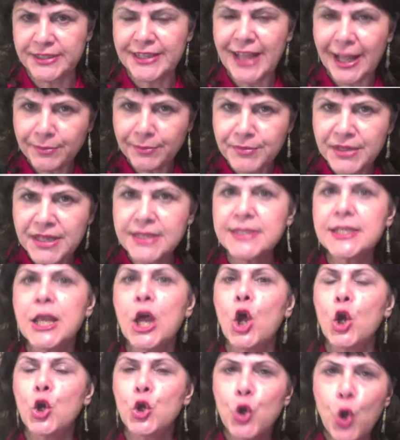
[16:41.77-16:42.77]
That means
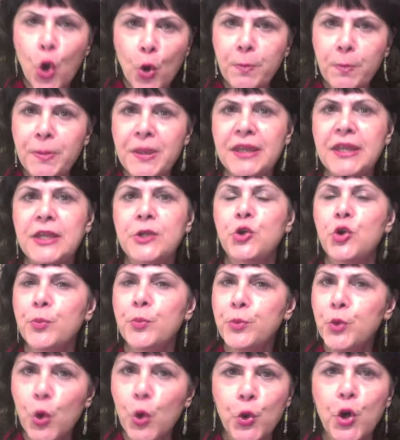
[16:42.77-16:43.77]
no
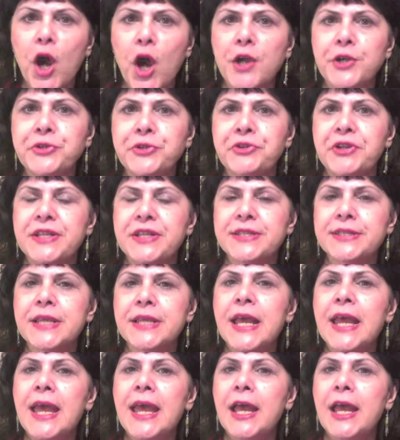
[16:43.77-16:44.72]
plenum, no congress,